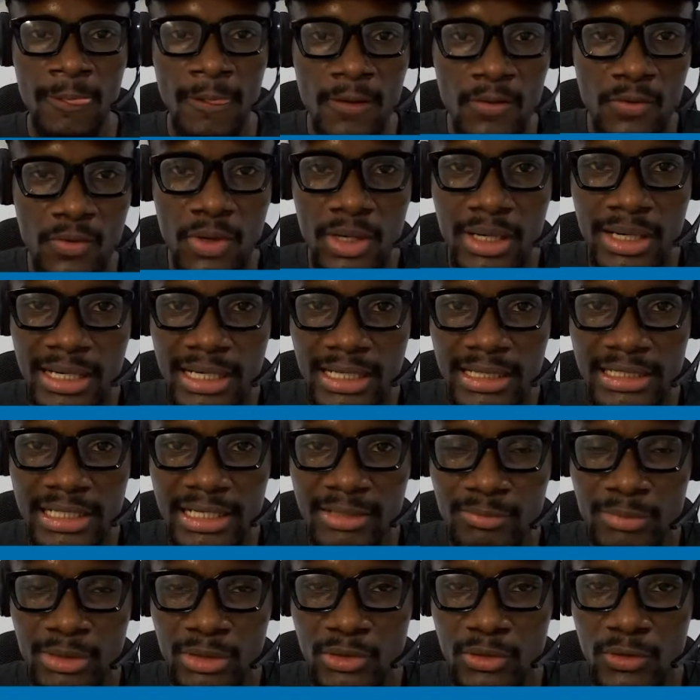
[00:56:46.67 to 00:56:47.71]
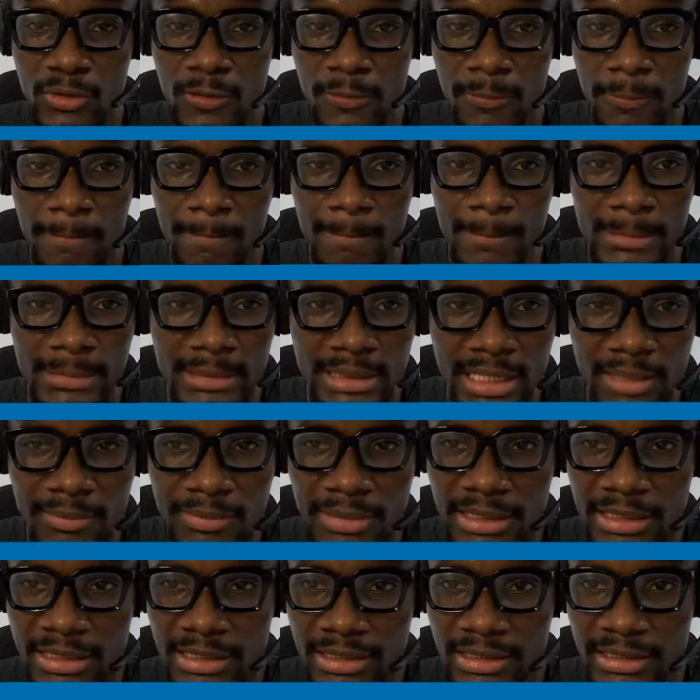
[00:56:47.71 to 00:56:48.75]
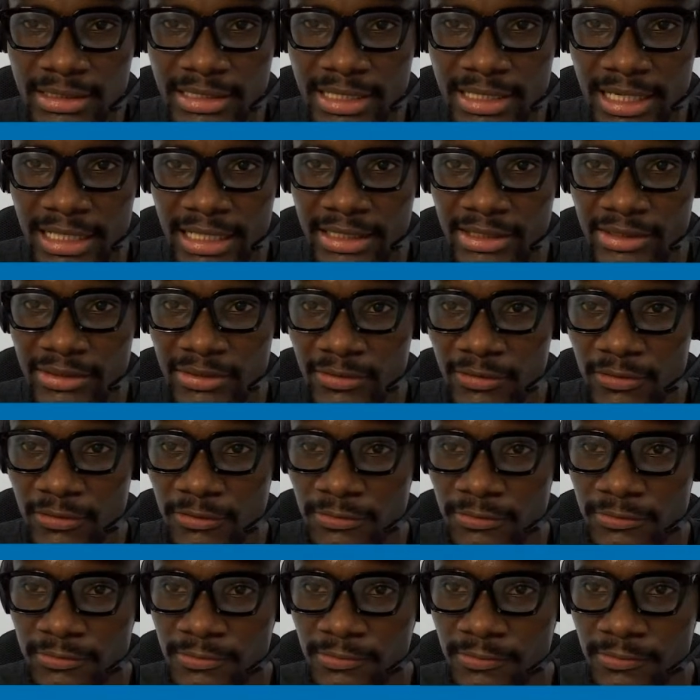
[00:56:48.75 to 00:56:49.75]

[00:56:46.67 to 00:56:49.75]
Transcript: Go ahead and let me know. Let me guide you.